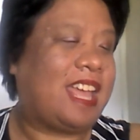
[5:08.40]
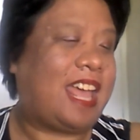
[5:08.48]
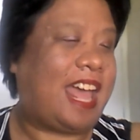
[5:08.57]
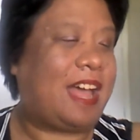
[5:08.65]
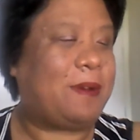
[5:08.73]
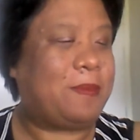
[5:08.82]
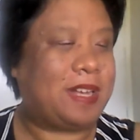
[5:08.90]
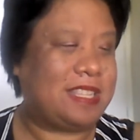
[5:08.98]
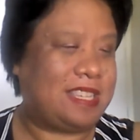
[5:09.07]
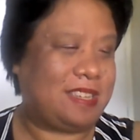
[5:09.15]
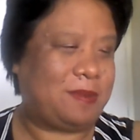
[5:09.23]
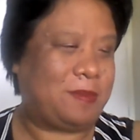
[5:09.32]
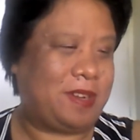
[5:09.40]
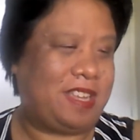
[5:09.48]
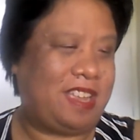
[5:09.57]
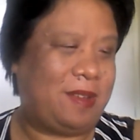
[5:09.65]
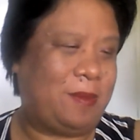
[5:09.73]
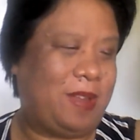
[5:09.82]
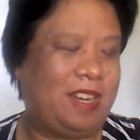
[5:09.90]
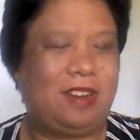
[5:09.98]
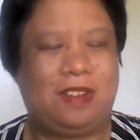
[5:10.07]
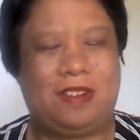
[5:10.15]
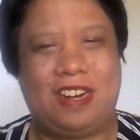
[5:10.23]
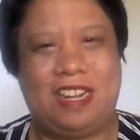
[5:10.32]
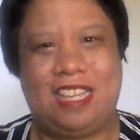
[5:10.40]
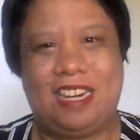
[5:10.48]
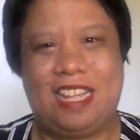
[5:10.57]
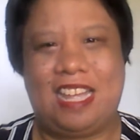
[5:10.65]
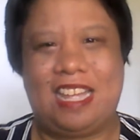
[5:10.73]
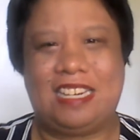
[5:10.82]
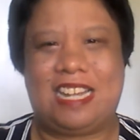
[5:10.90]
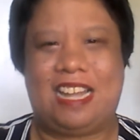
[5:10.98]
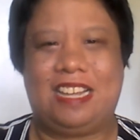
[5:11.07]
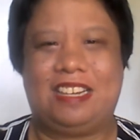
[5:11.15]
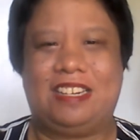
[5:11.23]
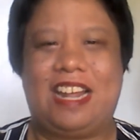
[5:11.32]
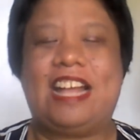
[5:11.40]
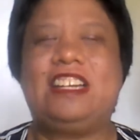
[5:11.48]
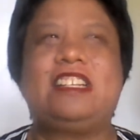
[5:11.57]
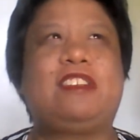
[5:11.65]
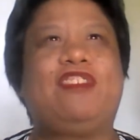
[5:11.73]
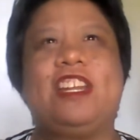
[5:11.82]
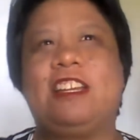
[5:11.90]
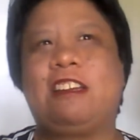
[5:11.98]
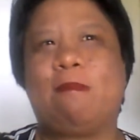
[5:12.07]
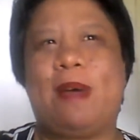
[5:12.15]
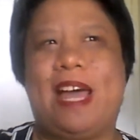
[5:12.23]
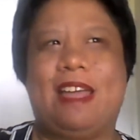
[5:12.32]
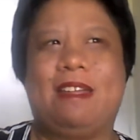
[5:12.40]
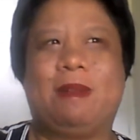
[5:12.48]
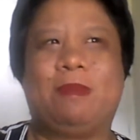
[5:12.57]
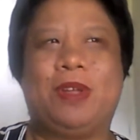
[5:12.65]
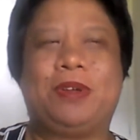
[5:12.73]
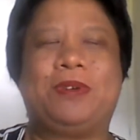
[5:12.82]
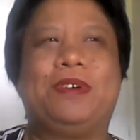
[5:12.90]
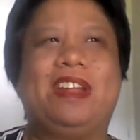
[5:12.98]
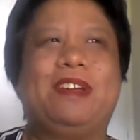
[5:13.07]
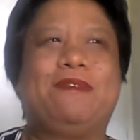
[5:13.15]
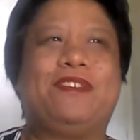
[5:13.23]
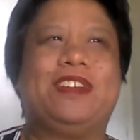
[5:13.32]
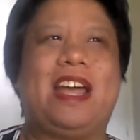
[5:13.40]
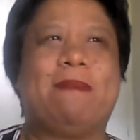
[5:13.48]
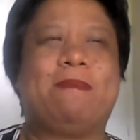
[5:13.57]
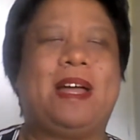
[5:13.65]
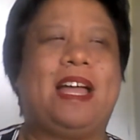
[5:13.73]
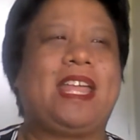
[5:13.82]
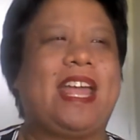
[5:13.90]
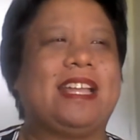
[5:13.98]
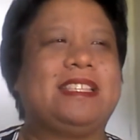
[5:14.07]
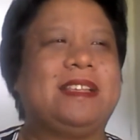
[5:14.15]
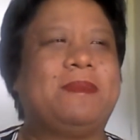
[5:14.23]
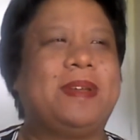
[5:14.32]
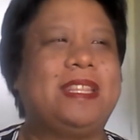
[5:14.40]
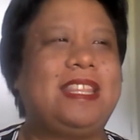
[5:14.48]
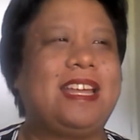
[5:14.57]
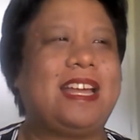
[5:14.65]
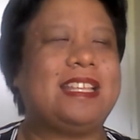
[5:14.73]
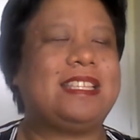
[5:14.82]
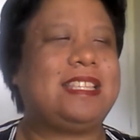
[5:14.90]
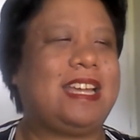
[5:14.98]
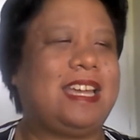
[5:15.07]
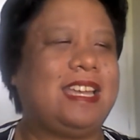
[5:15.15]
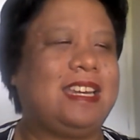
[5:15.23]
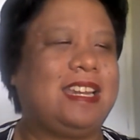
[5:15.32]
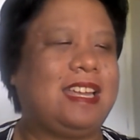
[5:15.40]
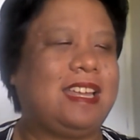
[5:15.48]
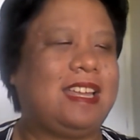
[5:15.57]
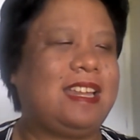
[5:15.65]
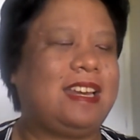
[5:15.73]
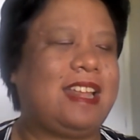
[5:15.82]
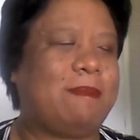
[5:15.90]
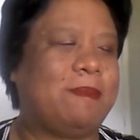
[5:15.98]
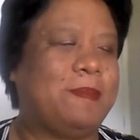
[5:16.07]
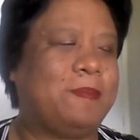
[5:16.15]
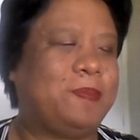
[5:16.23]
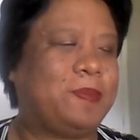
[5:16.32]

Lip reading: How was it working with Lauren and Tyler? I just finished my recording for that podcast, and one thing I said in that